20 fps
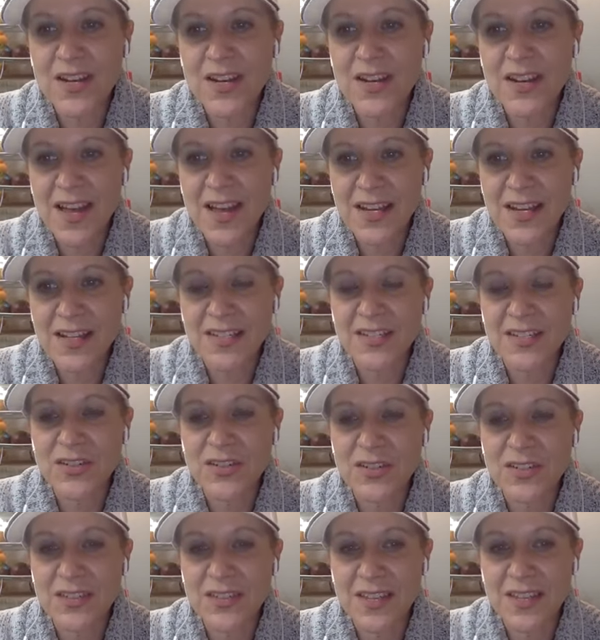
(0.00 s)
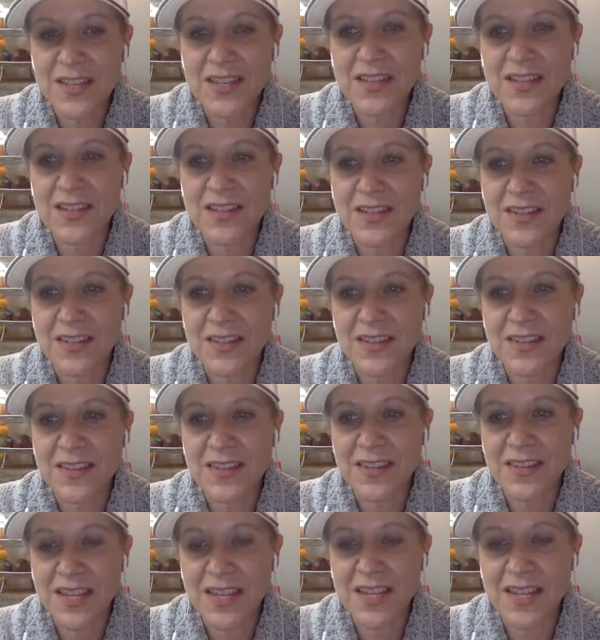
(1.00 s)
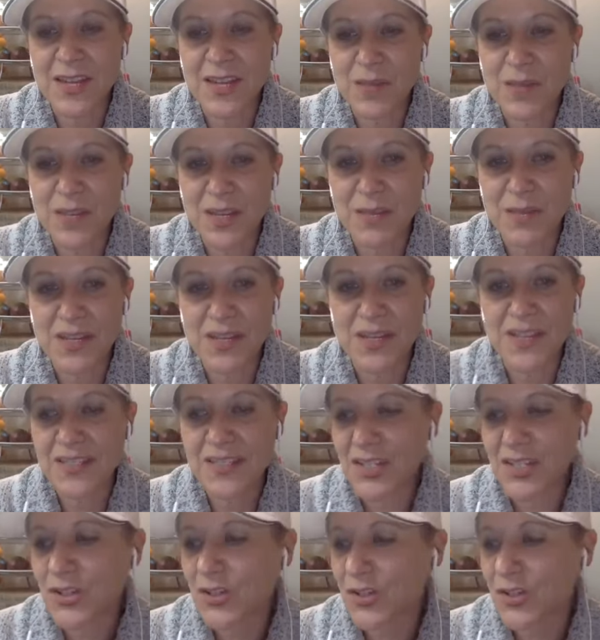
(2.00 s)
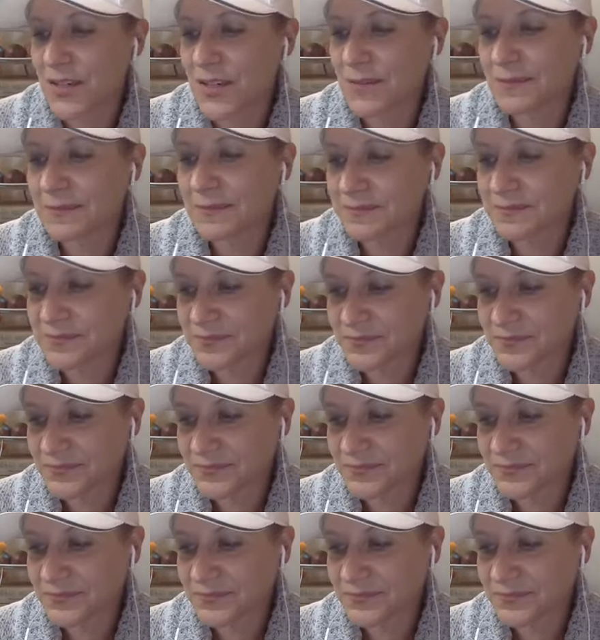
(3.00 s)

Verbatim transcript: and night to just sit and think and be in peace and dream.